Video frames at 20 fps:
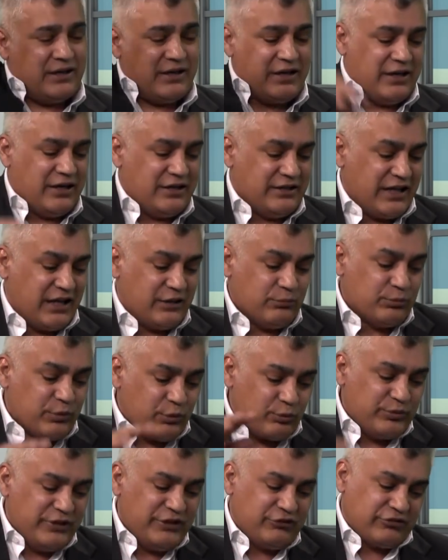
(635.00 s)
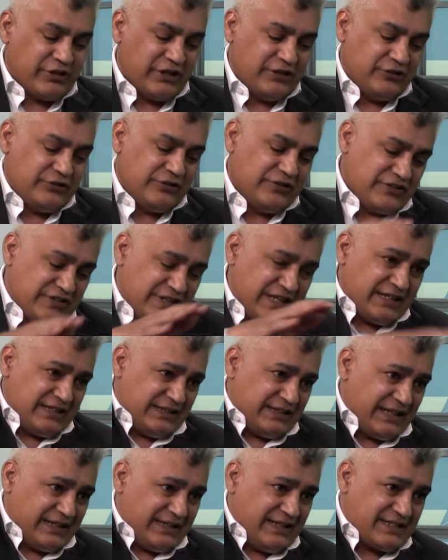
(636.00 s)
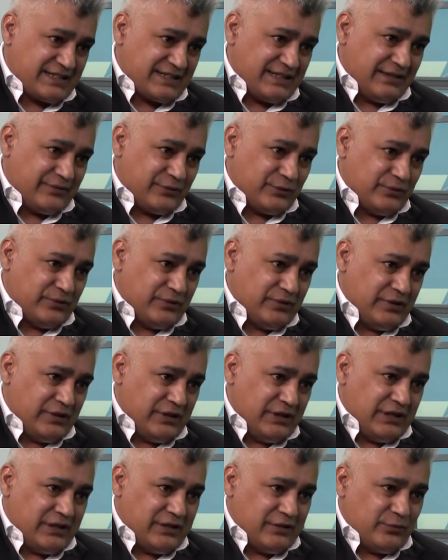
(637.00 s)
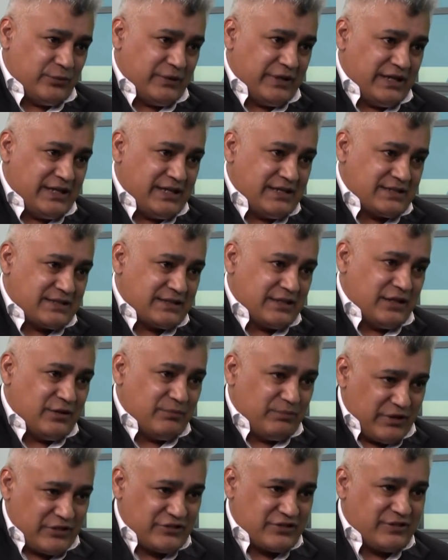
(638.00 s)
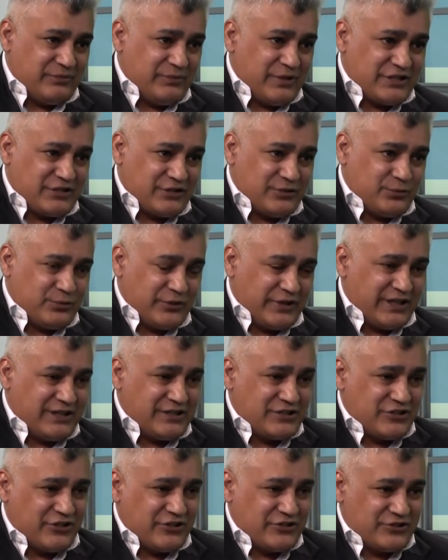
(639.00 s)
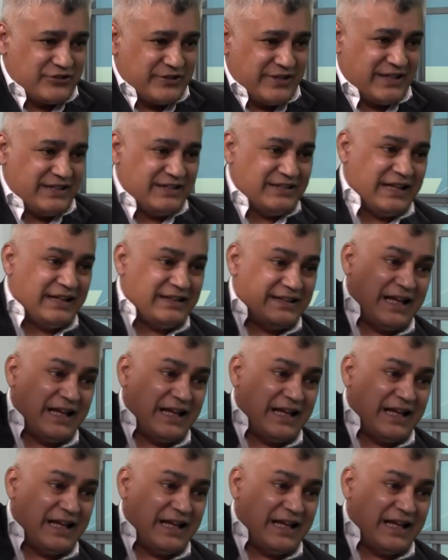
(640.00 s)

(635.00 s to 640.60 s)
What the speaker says: And what we try and do is get in at this level, whereas most investors will get a chance to get in at